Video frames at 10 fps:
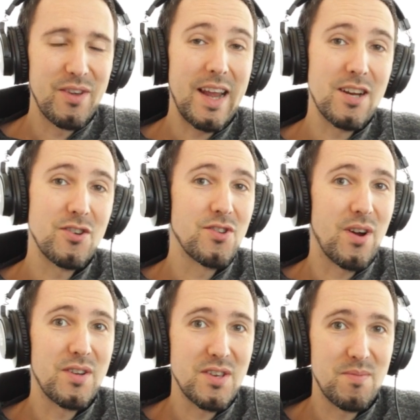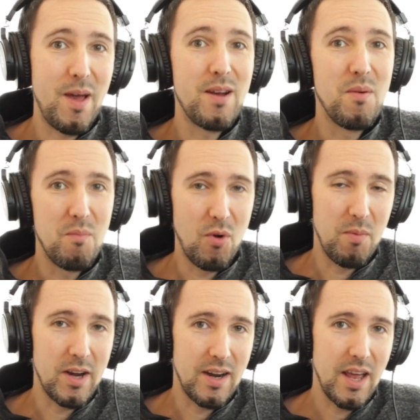you get as you start to spend more
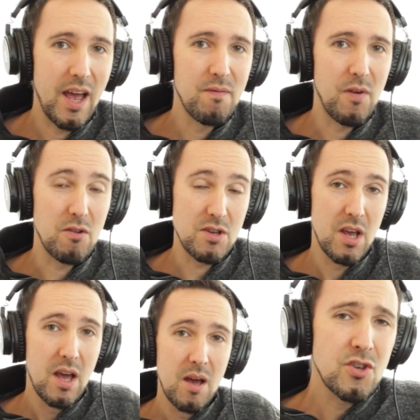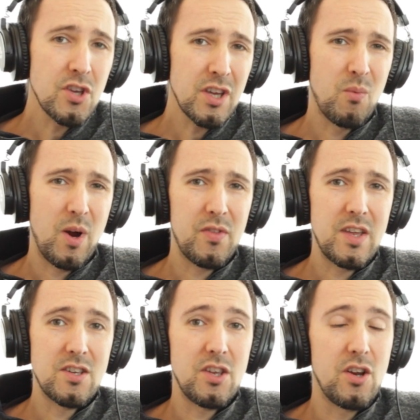money on headphones. So you can wear
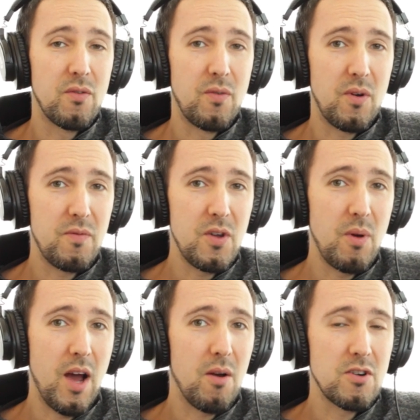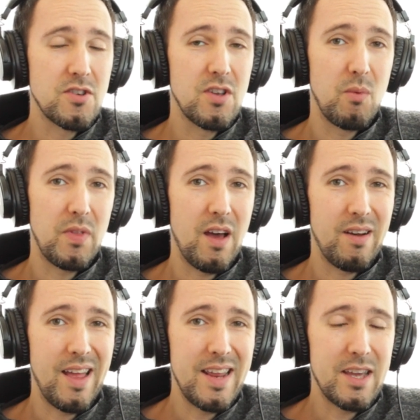these, for a few hours
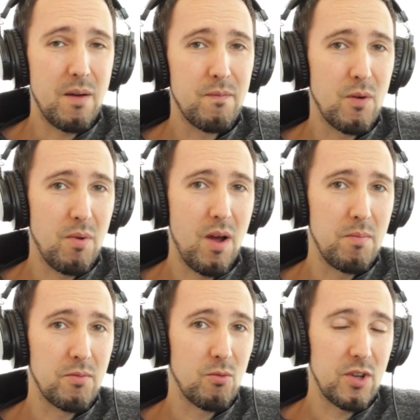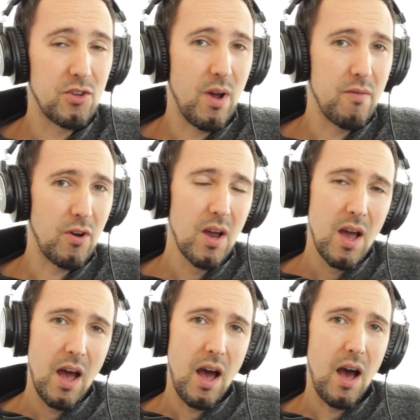without any comfort problems whatsoever.
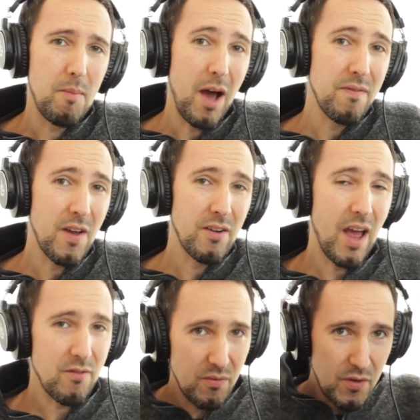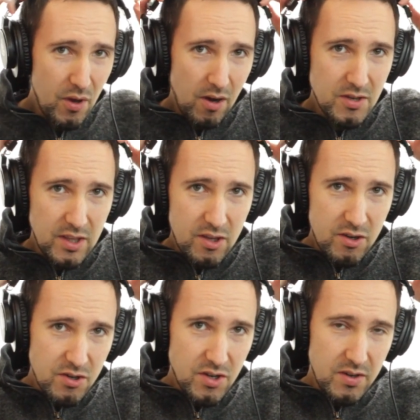I found after a few hours,
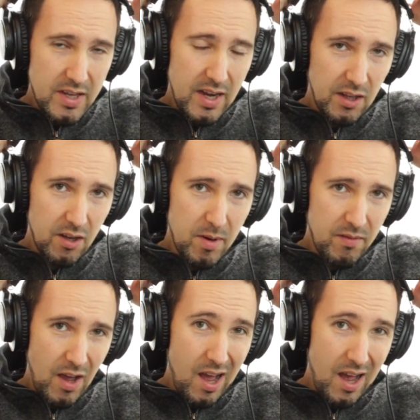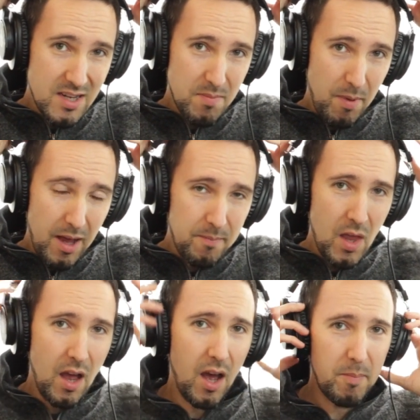you do start to get a little bit of a hot spot
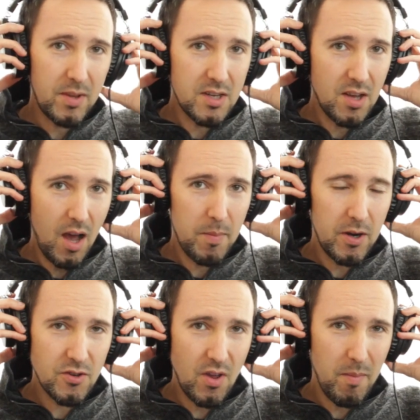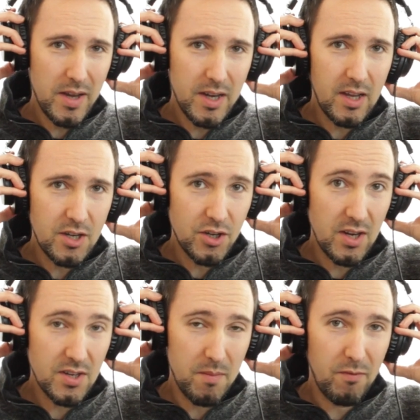up at the top here, so I might need to
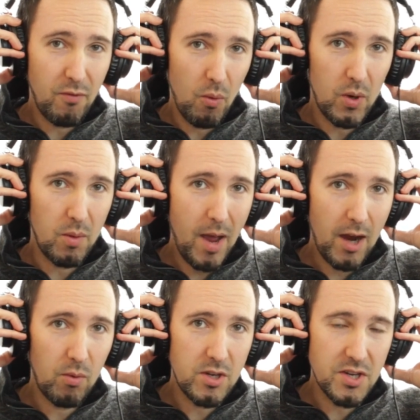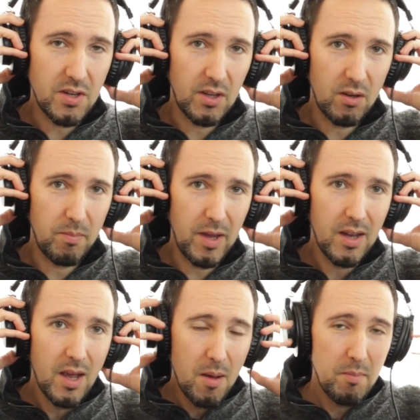adjust them forward or backward just a little
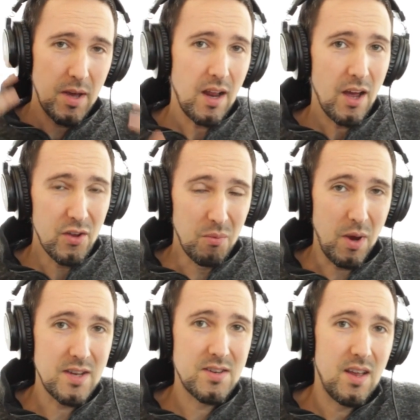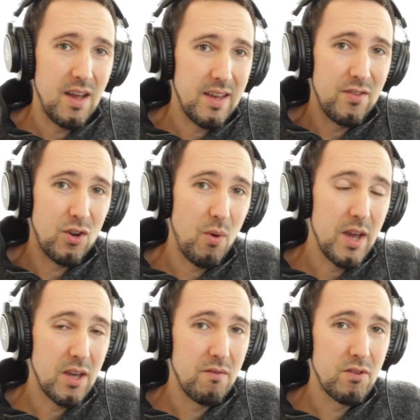bit. But otherwise, again, they're
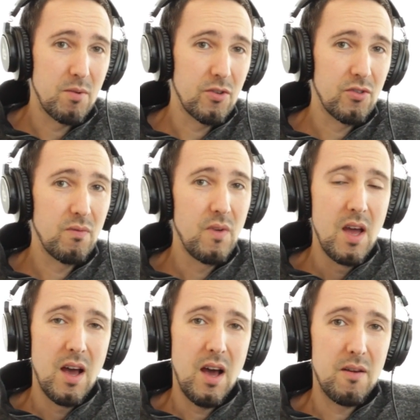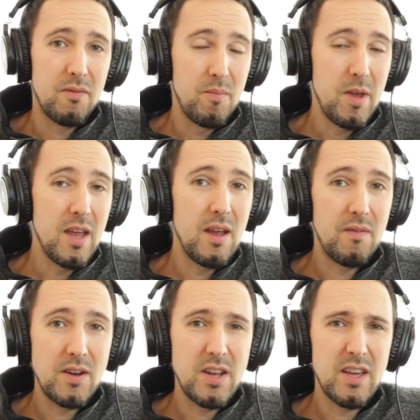quite comfortable. So for me,
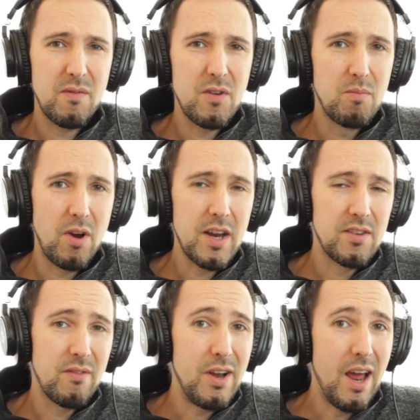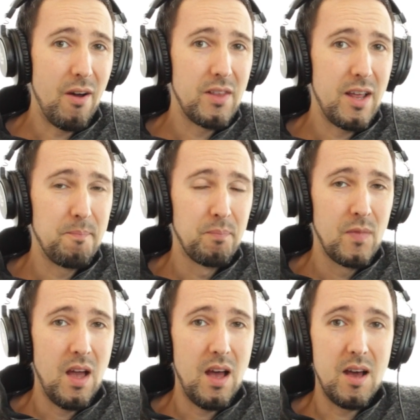if I take a few breaks every now and then,
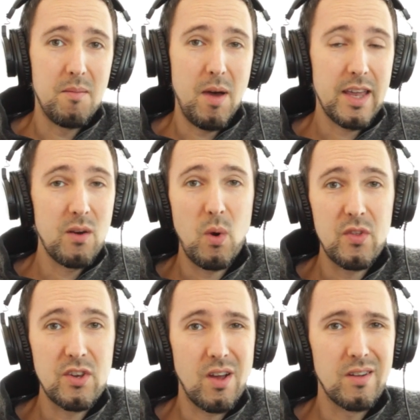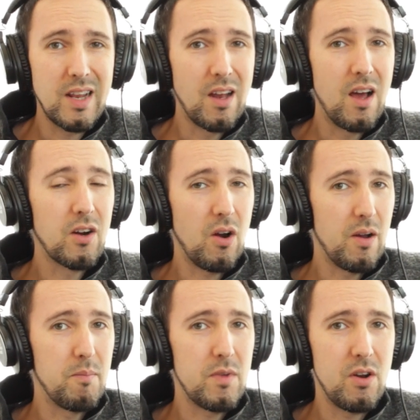I can wear these all day long, or
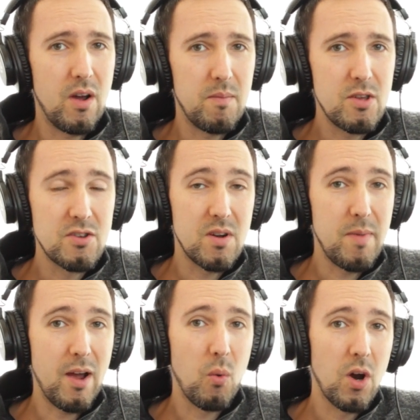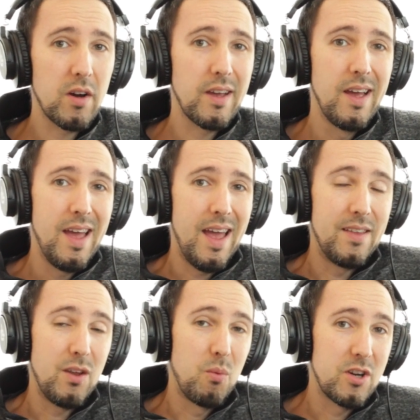I'm using them at work,
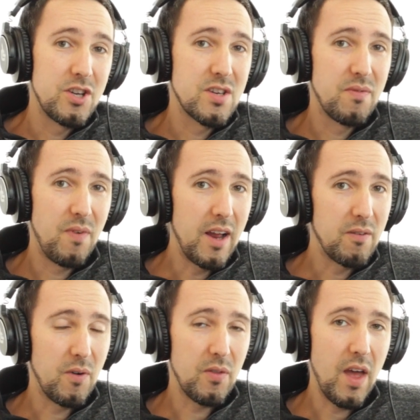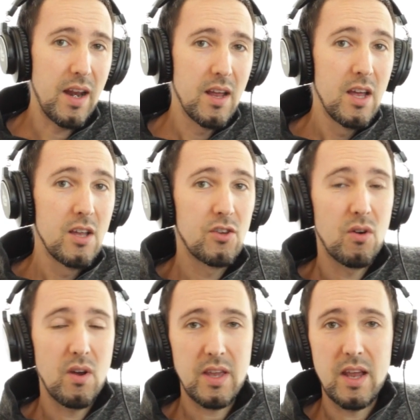and they work just fine for that.
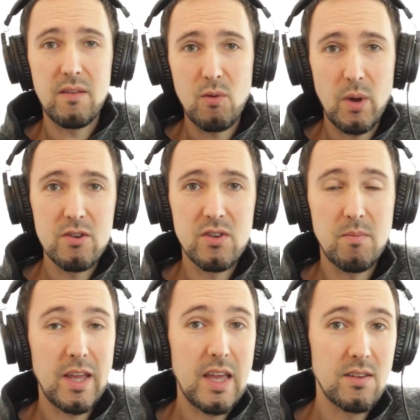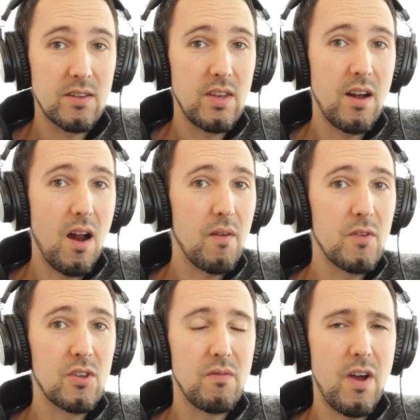So again, if you want to use them, like let's say in an
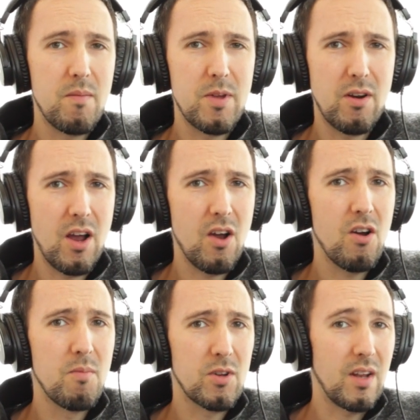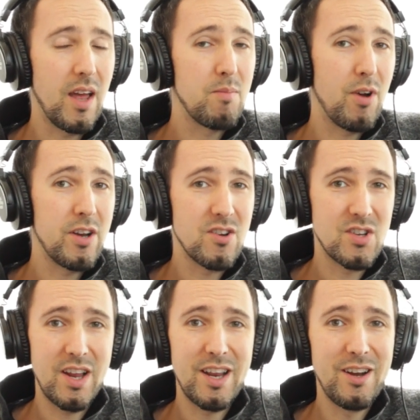office environment or at home or at the library, and you're
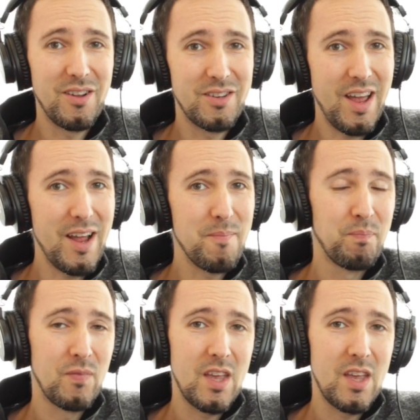studying all day,